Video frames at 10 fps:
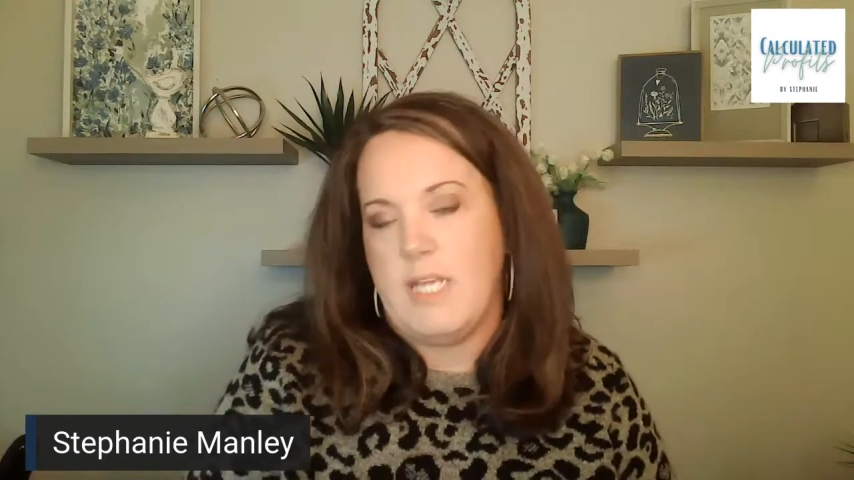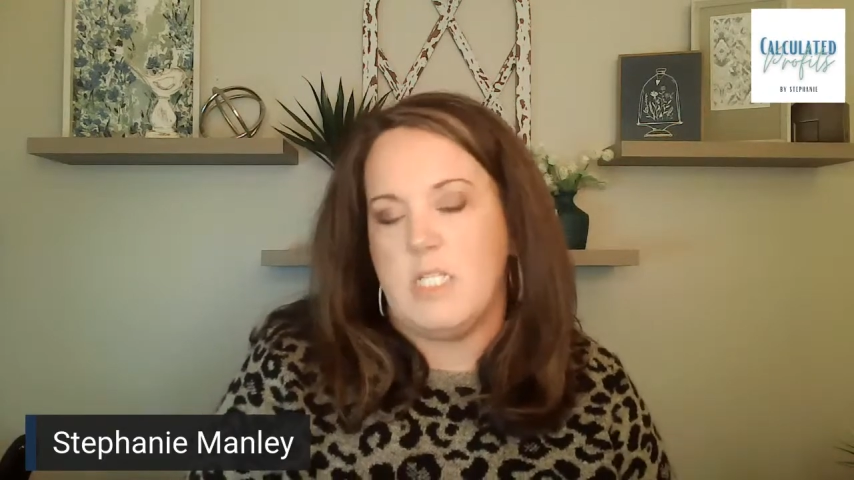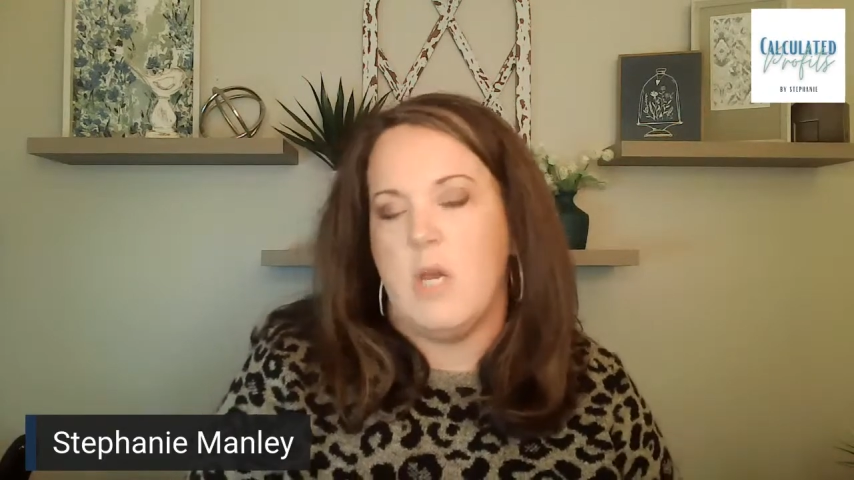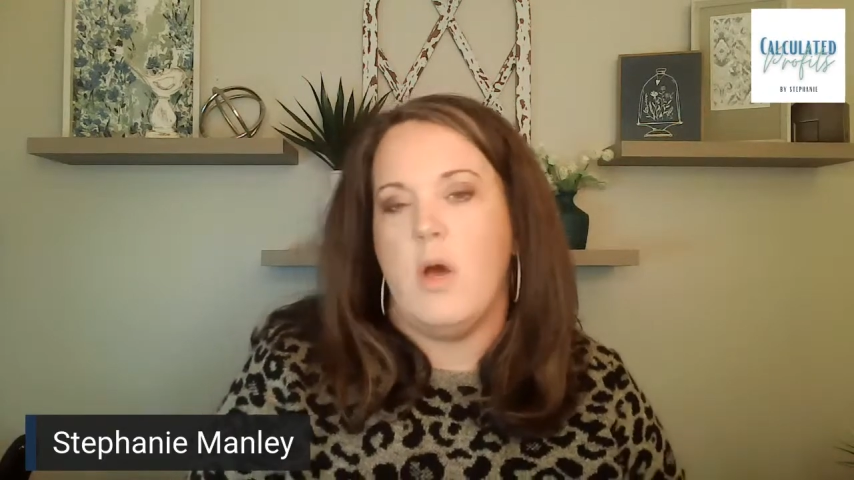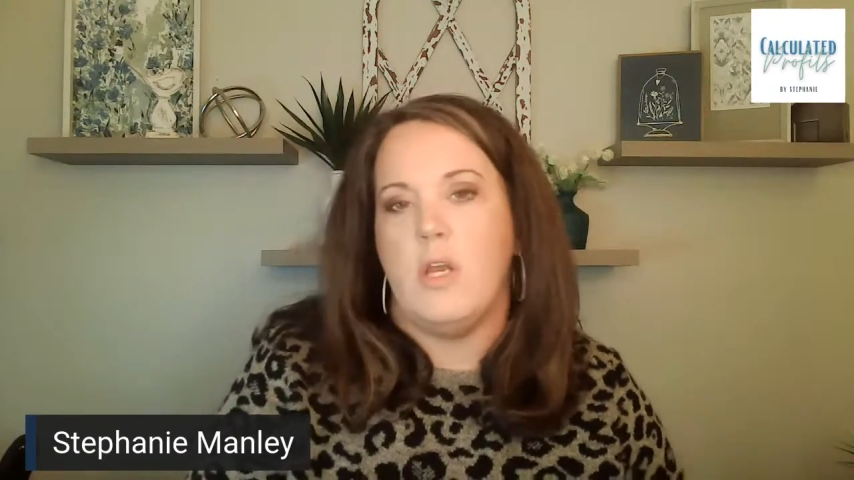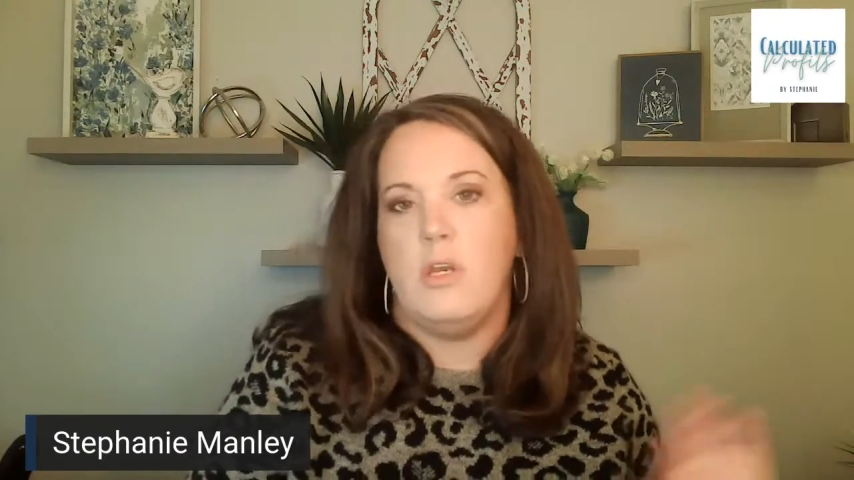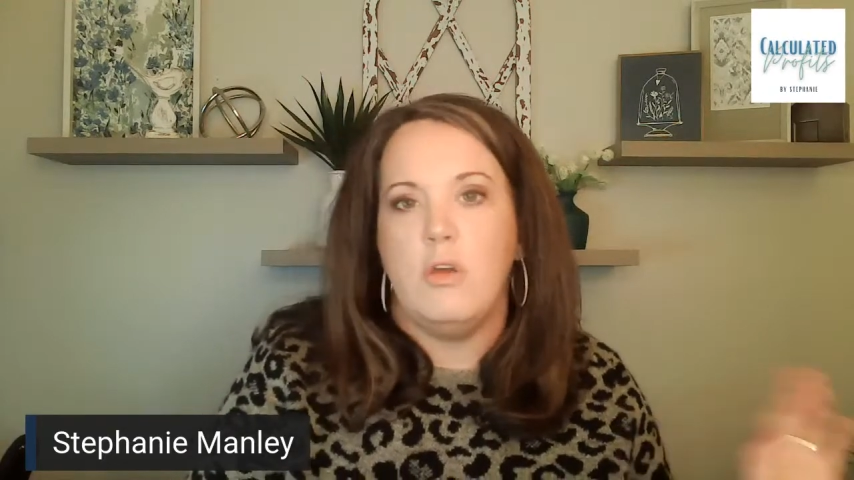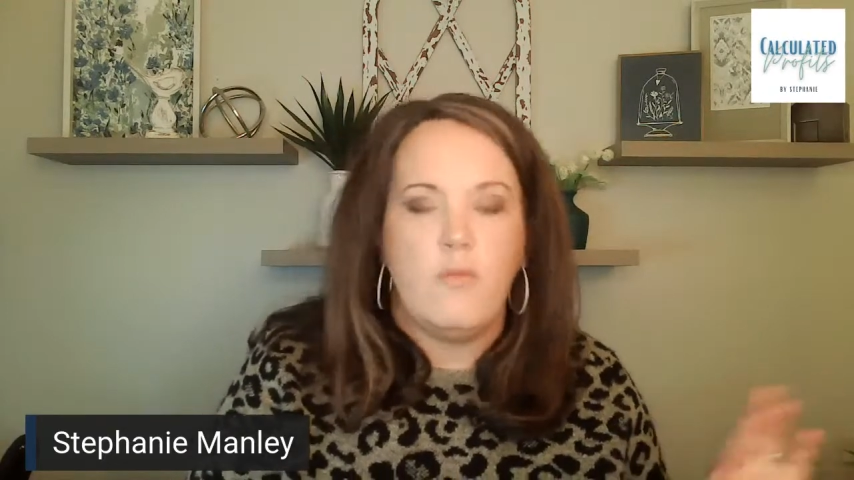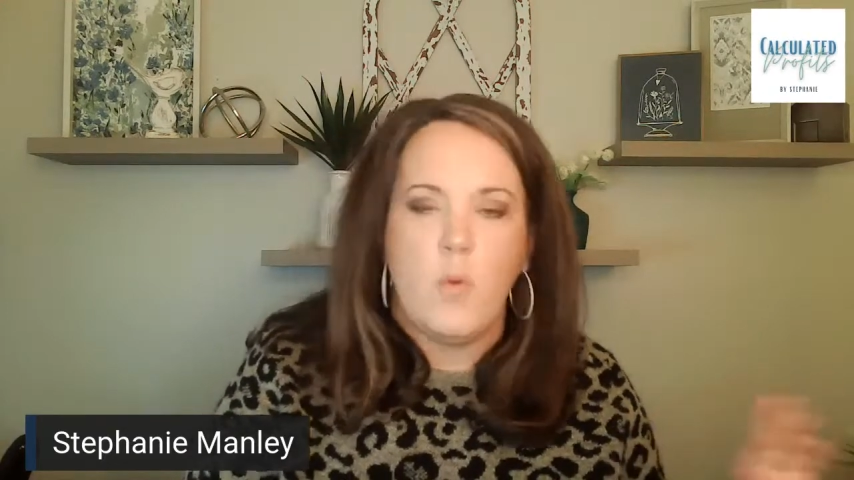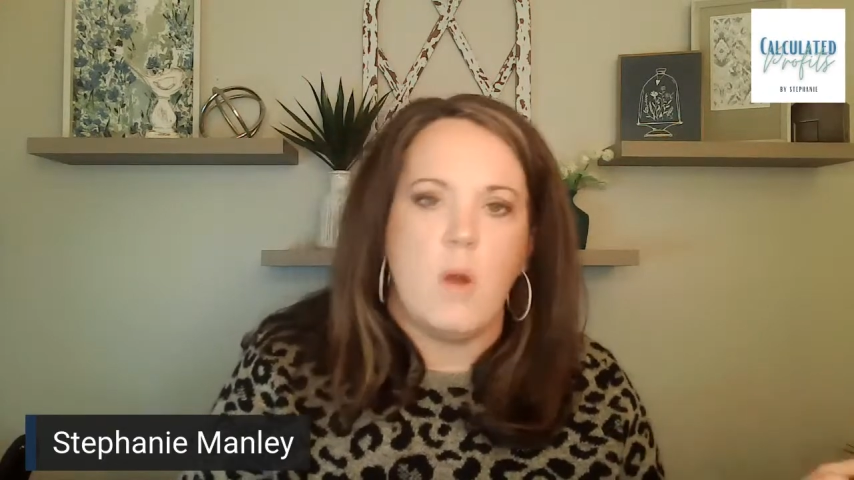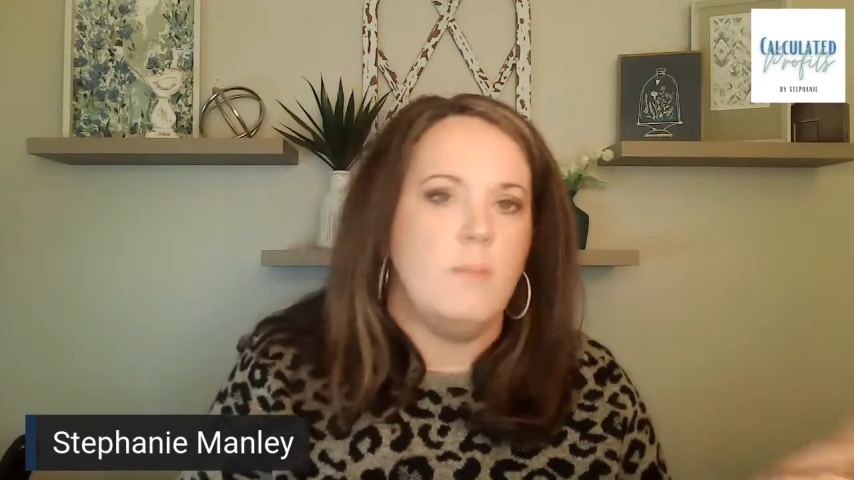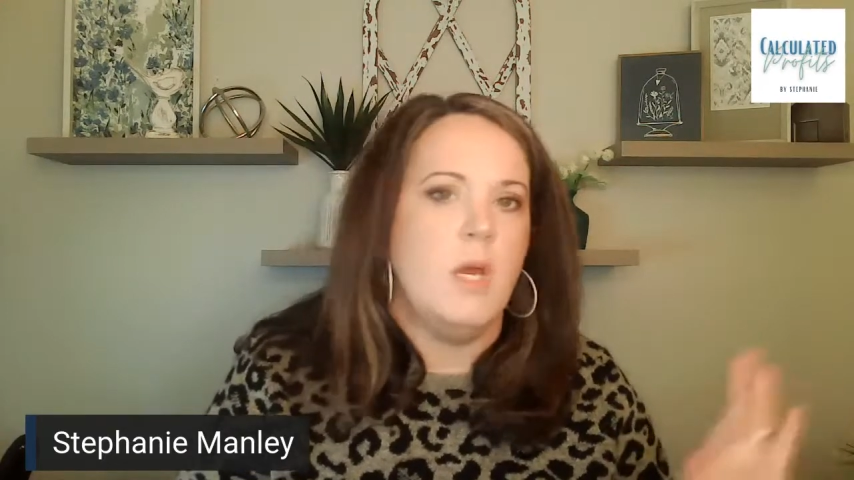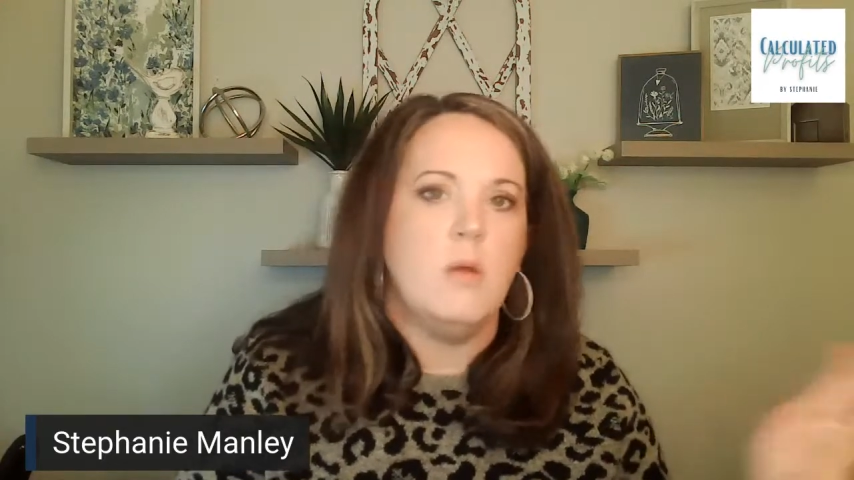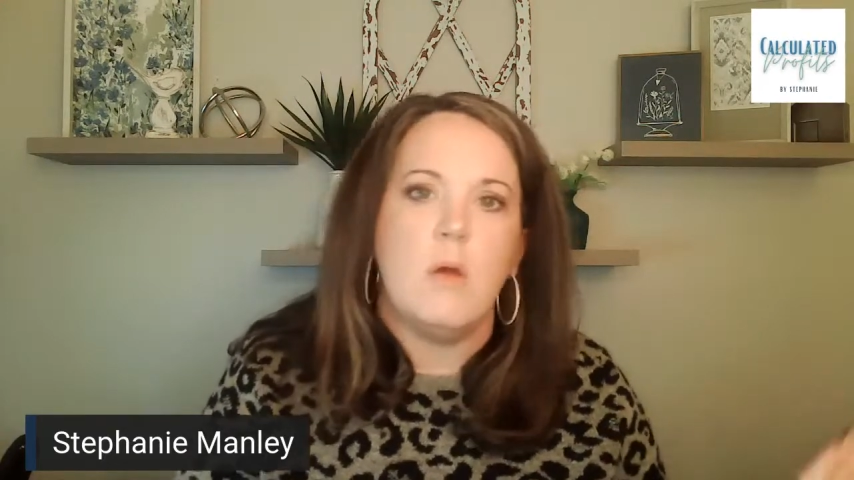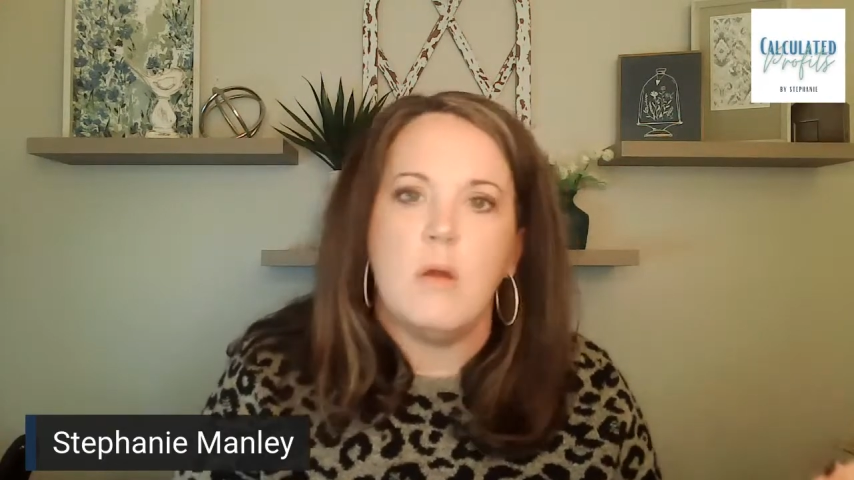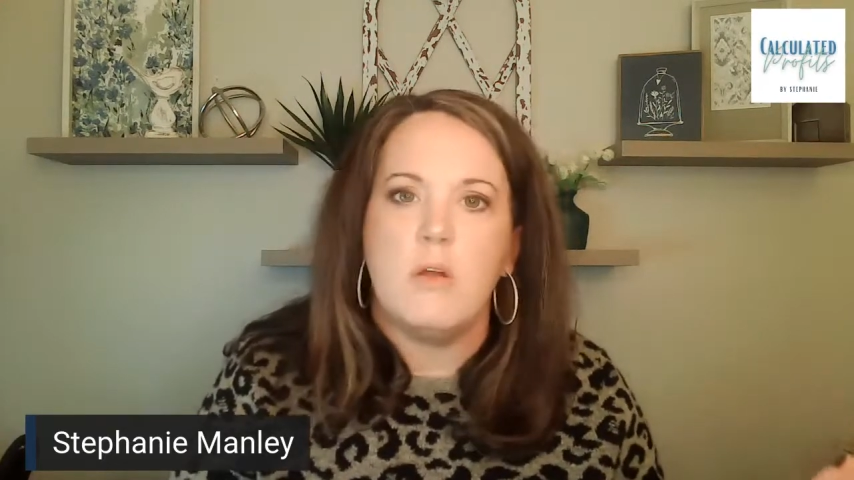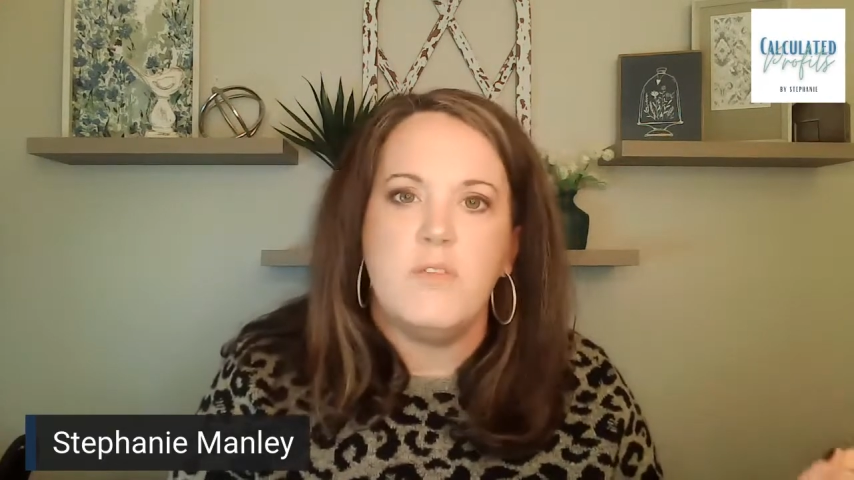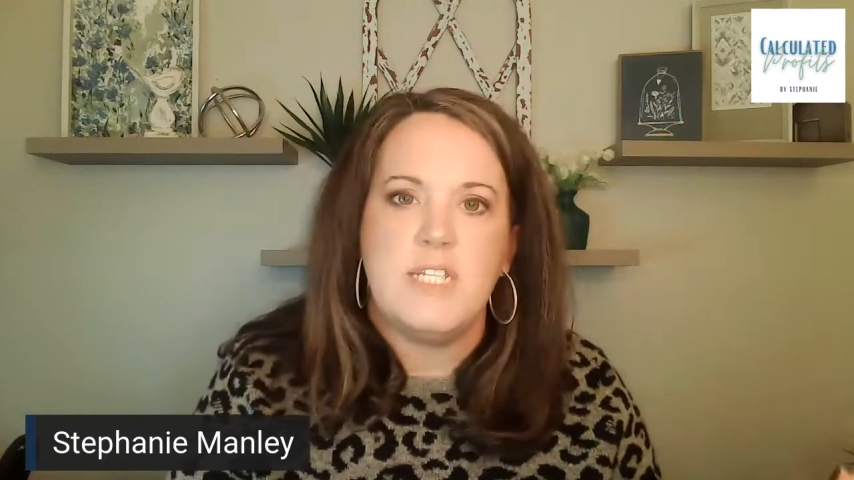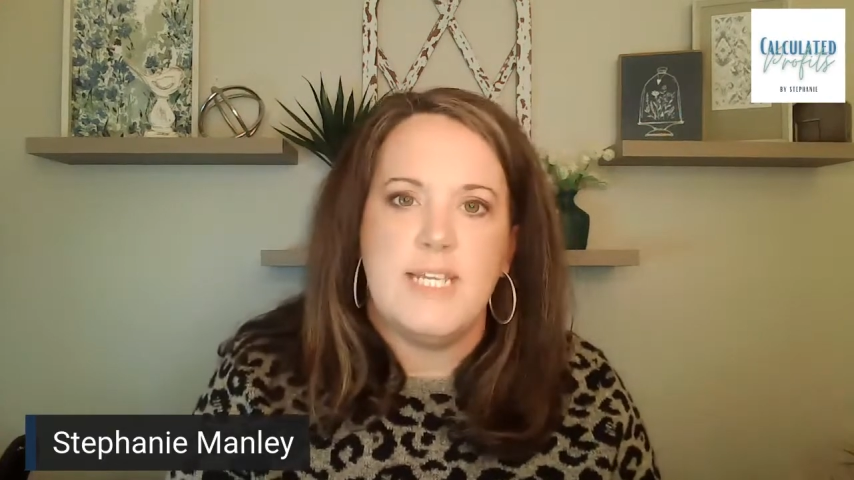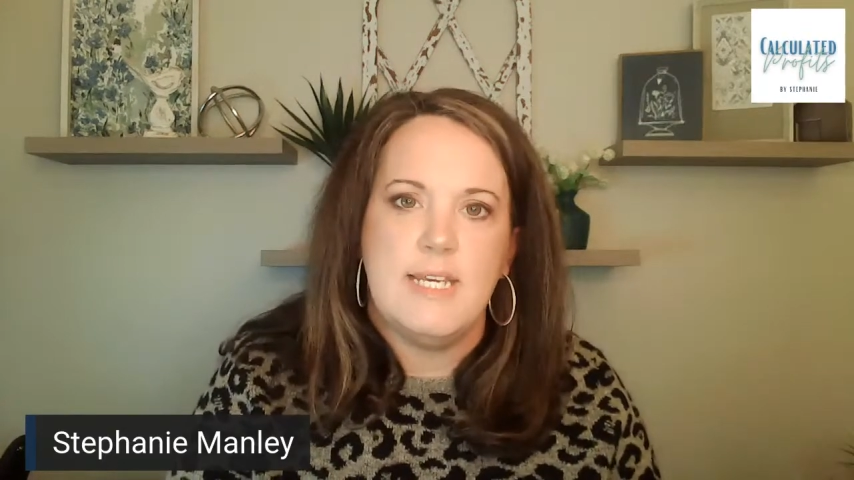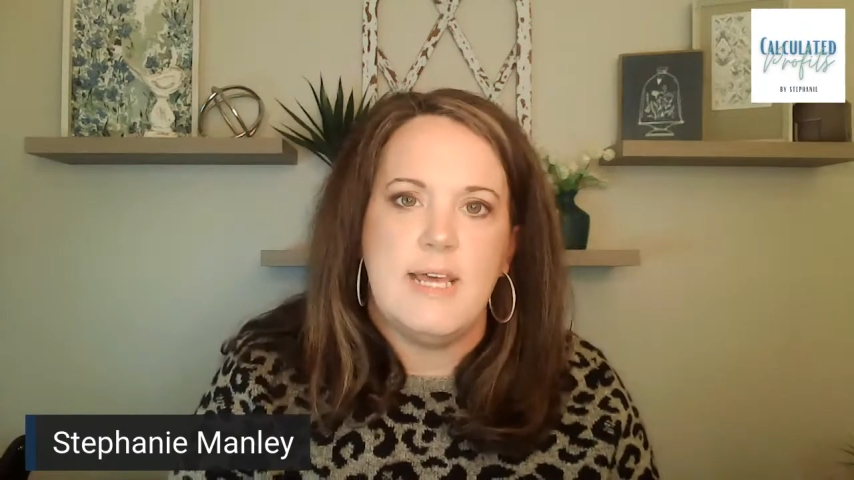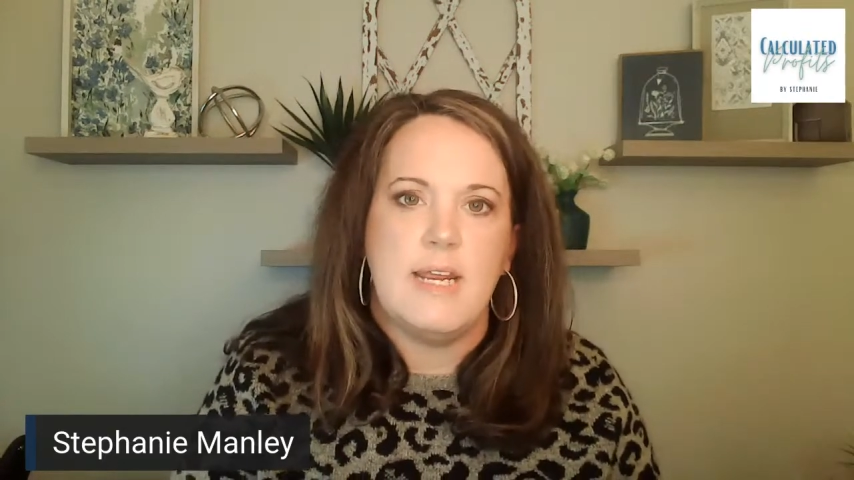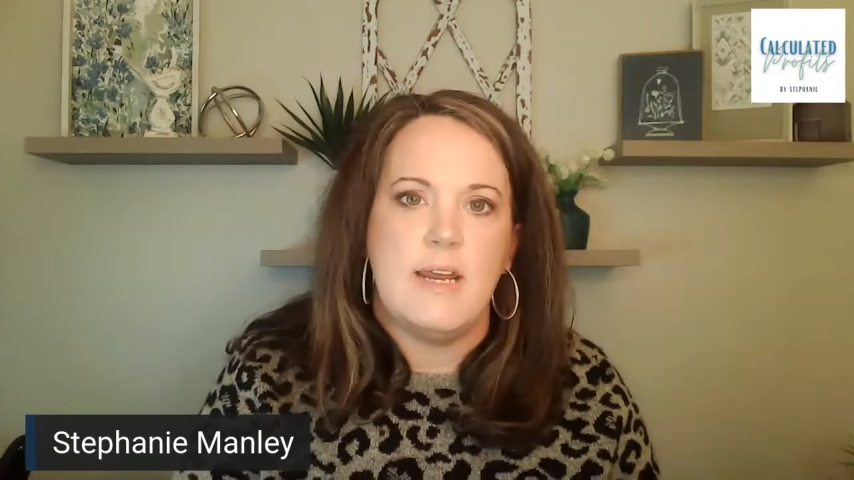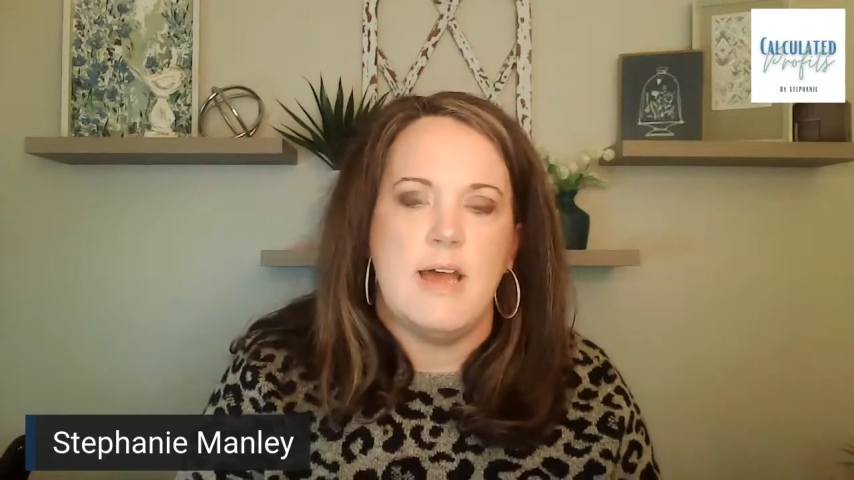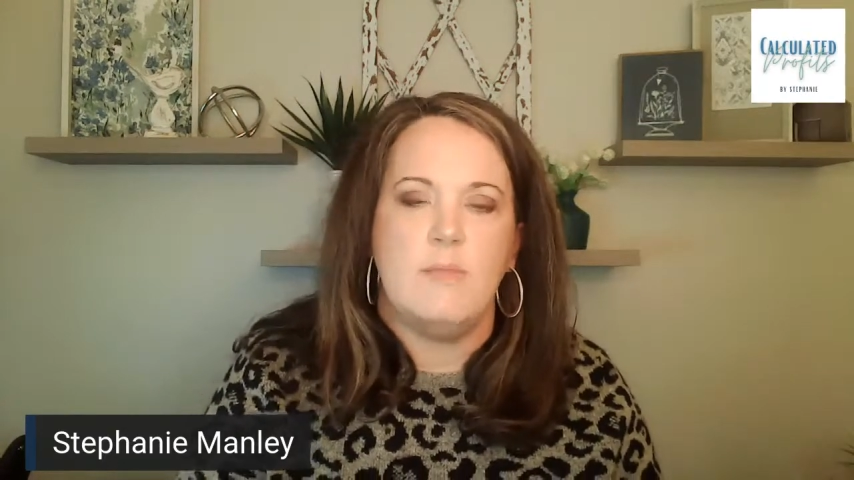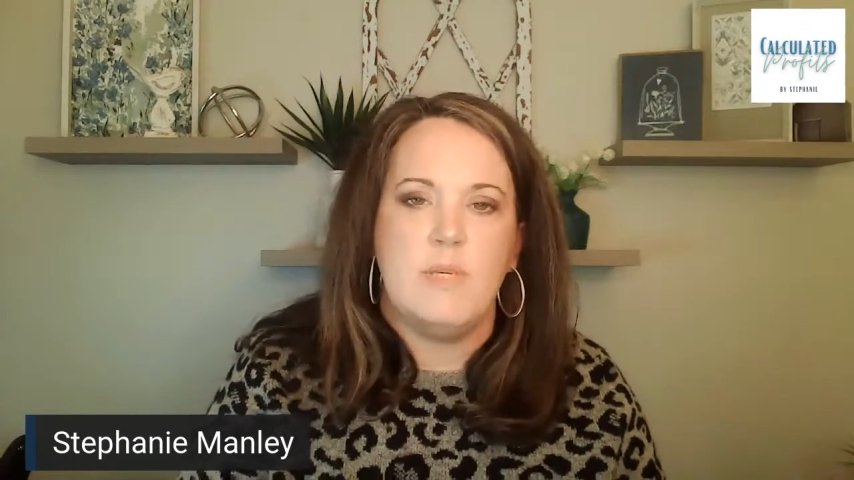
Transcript: So a new form, no longer the 1099